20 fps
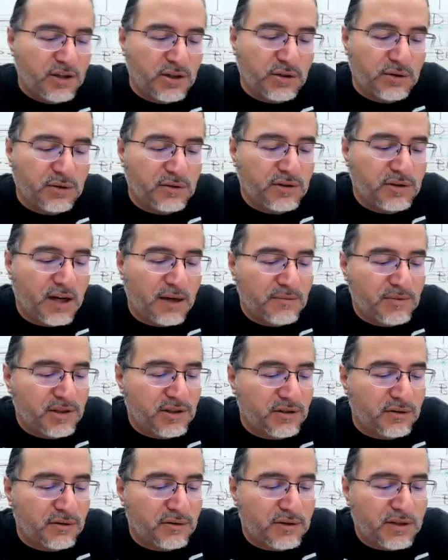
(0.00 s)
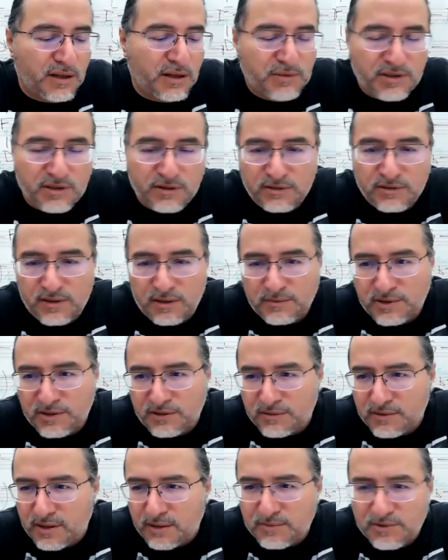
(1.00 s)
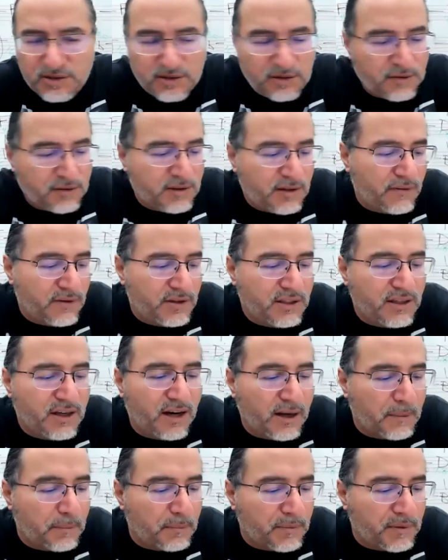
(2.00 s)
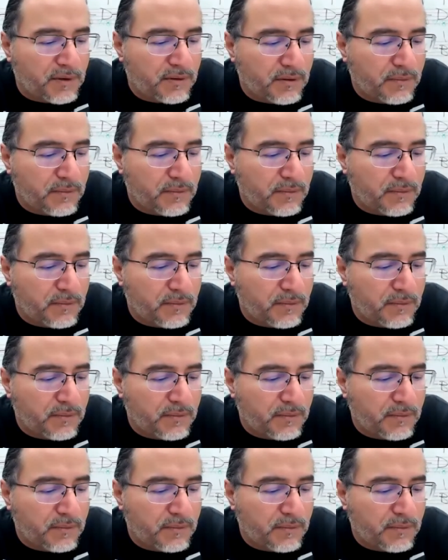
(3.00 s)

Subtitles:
2 times 2 times 2 times 2 times 2, 7 times.